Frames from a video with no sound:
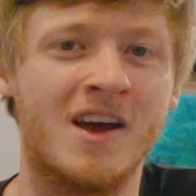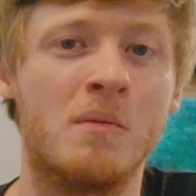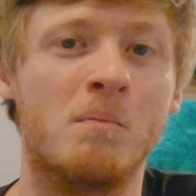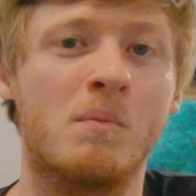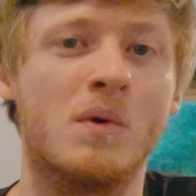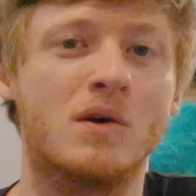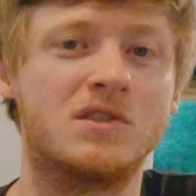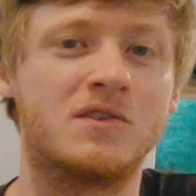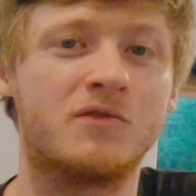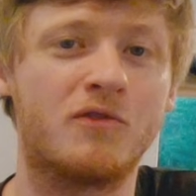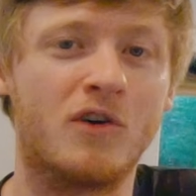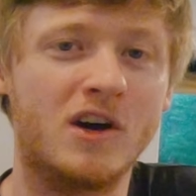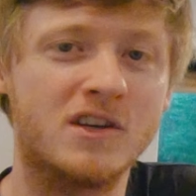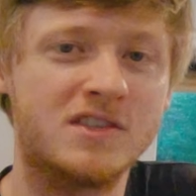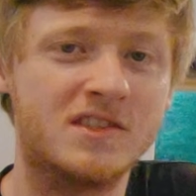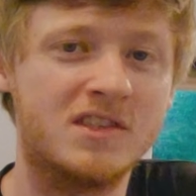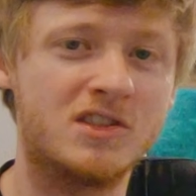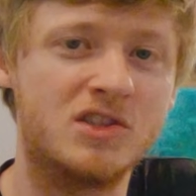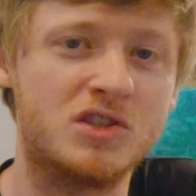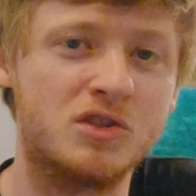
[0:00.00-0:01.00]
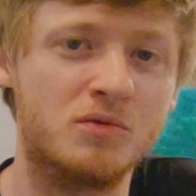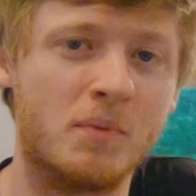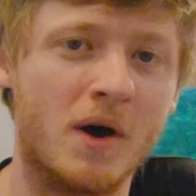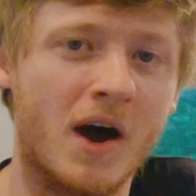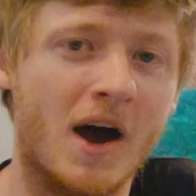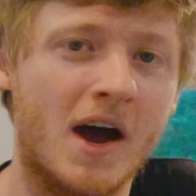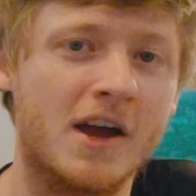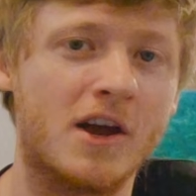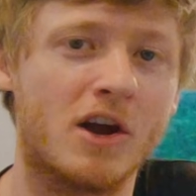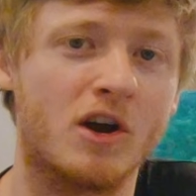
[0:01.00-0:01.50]
Most faucets you
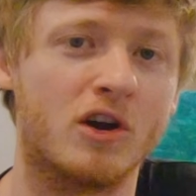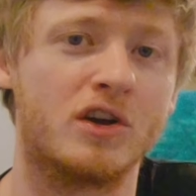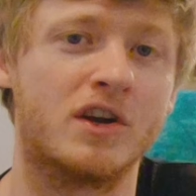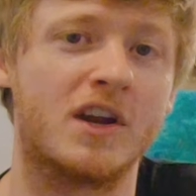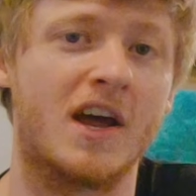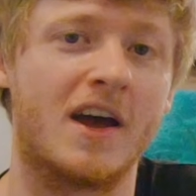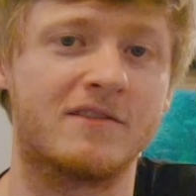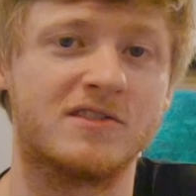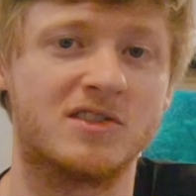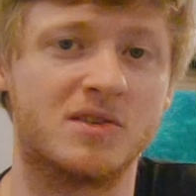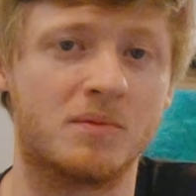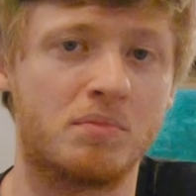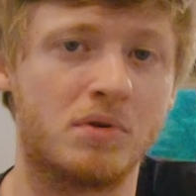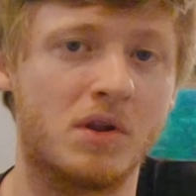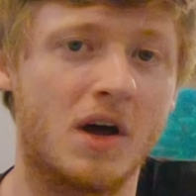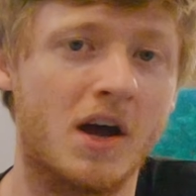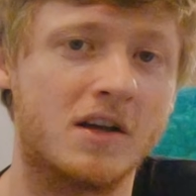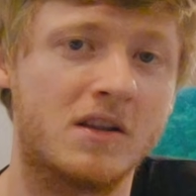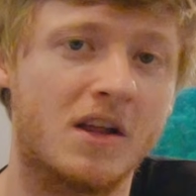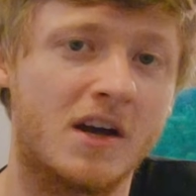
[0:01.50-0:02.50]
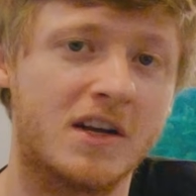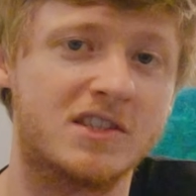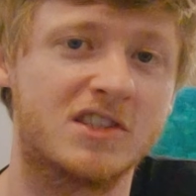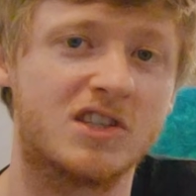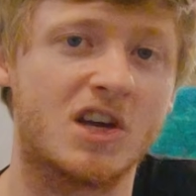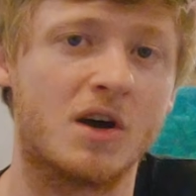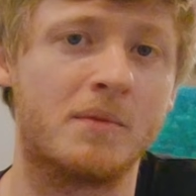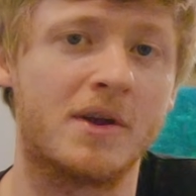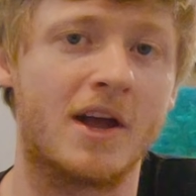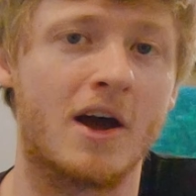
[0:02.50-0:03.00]
buy are going to have supply lines
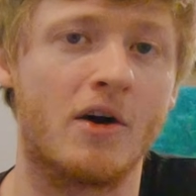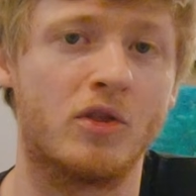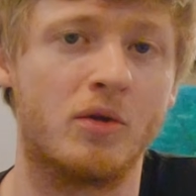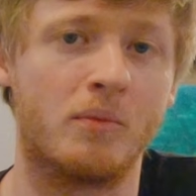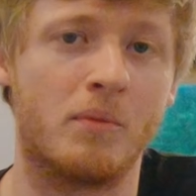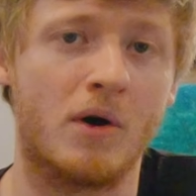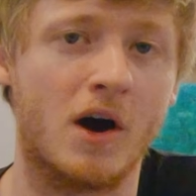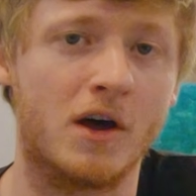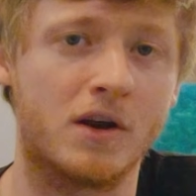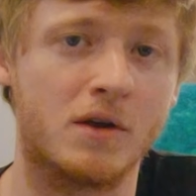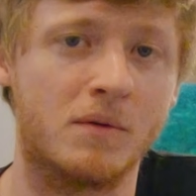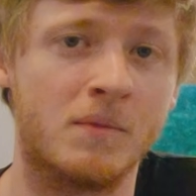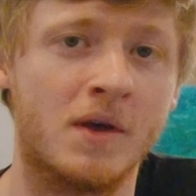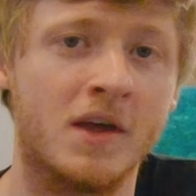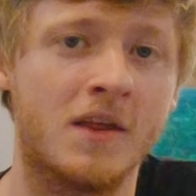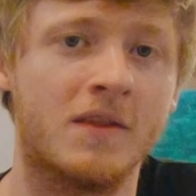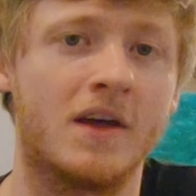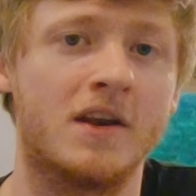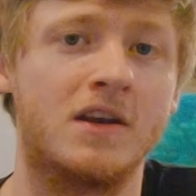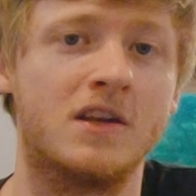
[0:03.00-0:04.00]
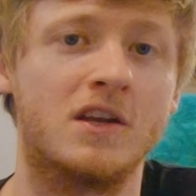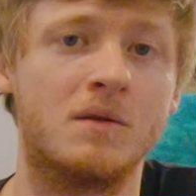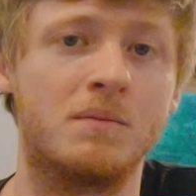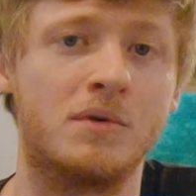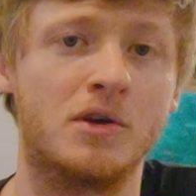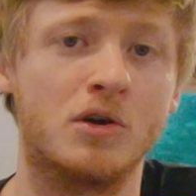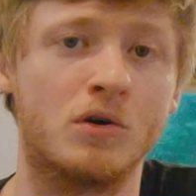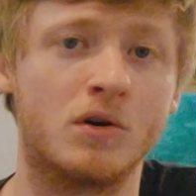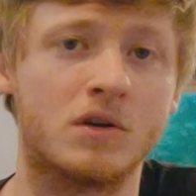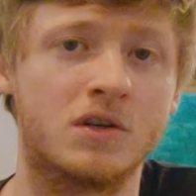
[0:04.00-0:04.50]
coming out the bottom that need to
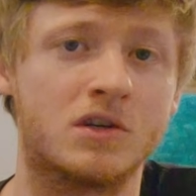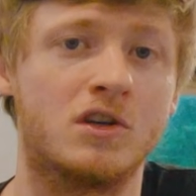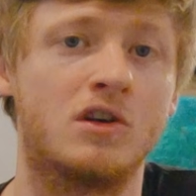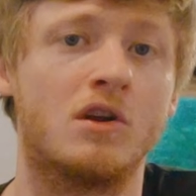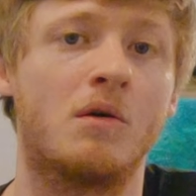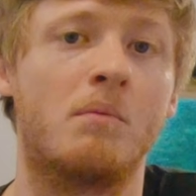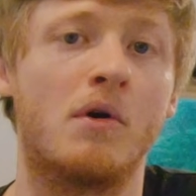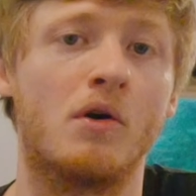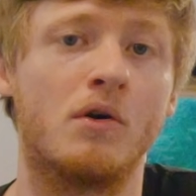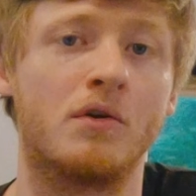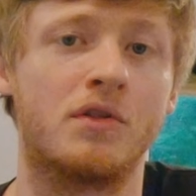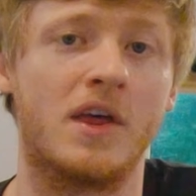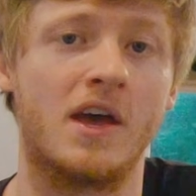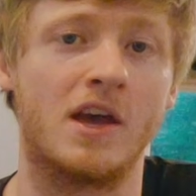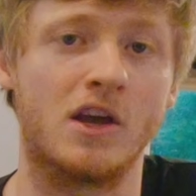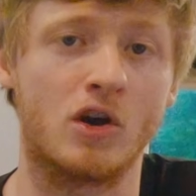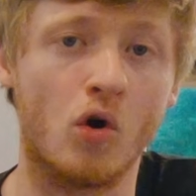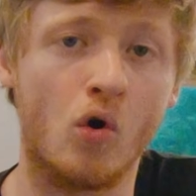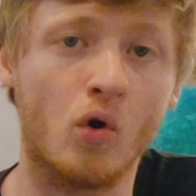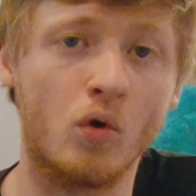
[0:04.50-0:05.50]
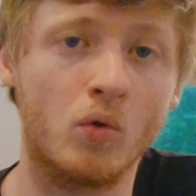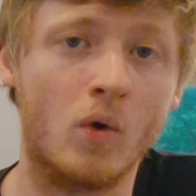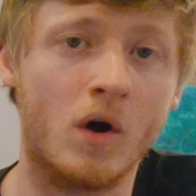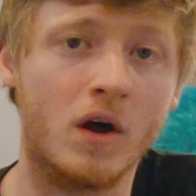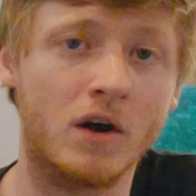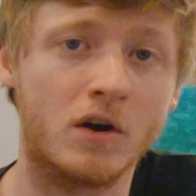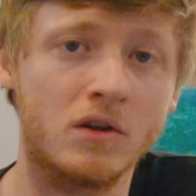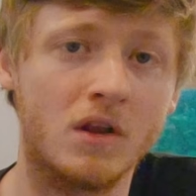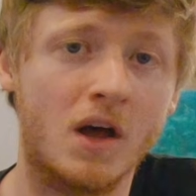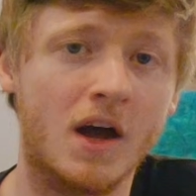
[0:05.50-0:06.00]
be hooked to both a cold
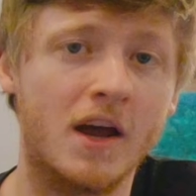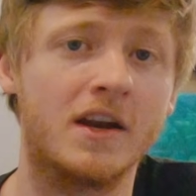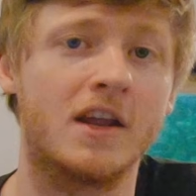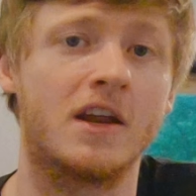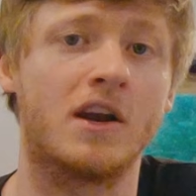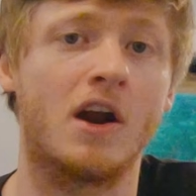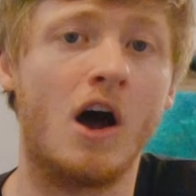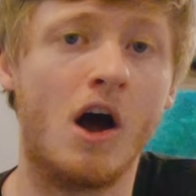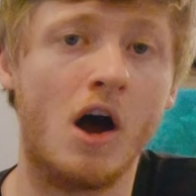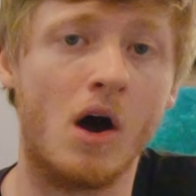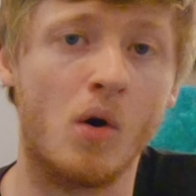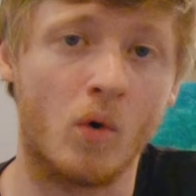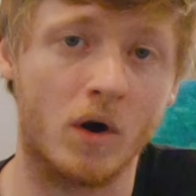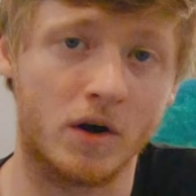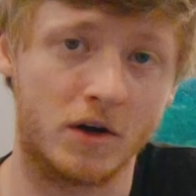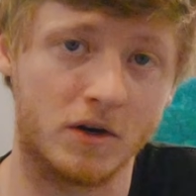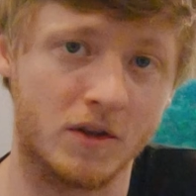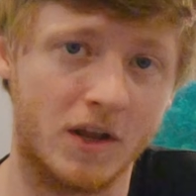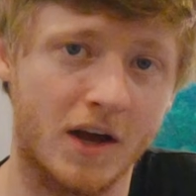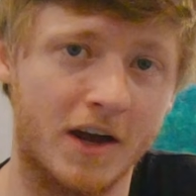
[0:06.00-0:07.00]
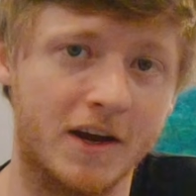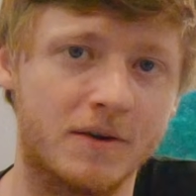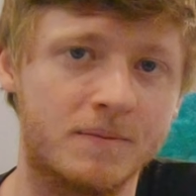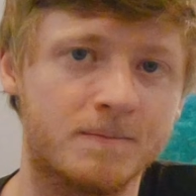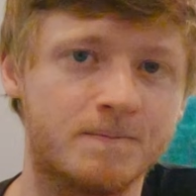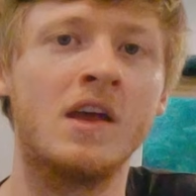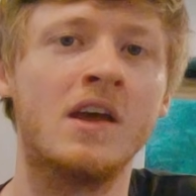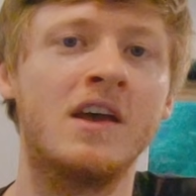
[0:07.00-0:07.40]
water line and a hot water line.